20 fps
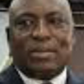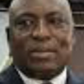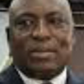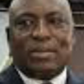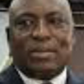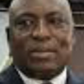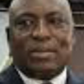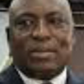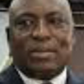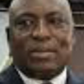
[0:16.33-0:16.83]

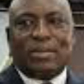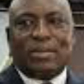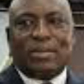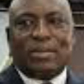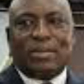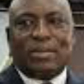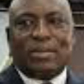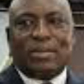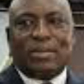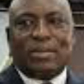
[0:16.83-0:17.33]

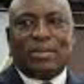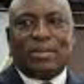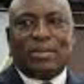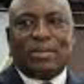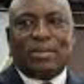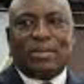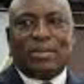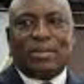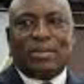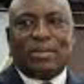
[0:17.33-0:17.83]

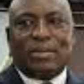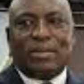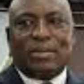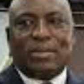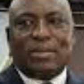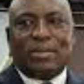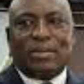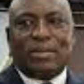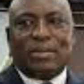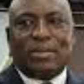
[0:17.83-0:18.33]

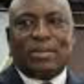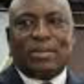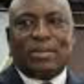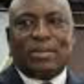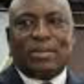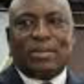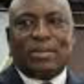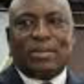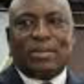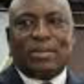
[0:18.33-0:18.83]

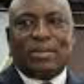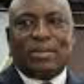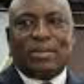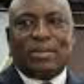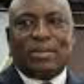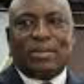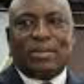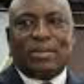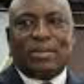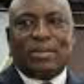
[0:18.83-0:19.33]

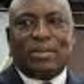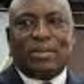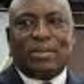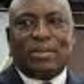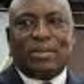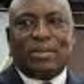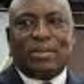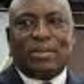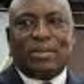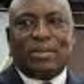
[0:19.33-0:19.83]

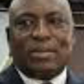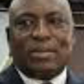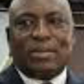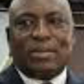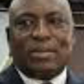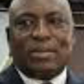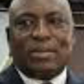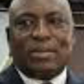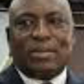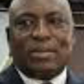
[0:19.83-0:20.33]

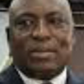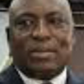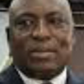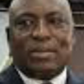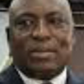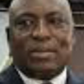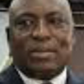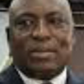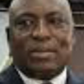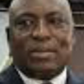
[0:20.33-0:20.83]

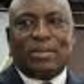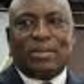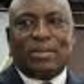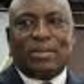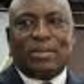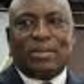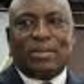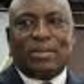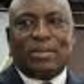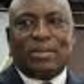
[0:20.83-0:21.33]

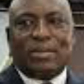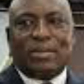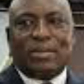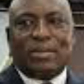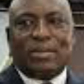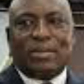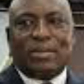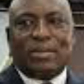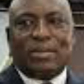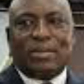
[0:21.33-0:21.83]

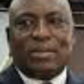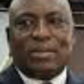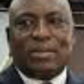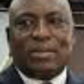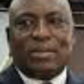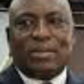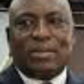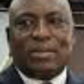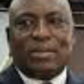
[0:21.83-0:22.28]
[no speech]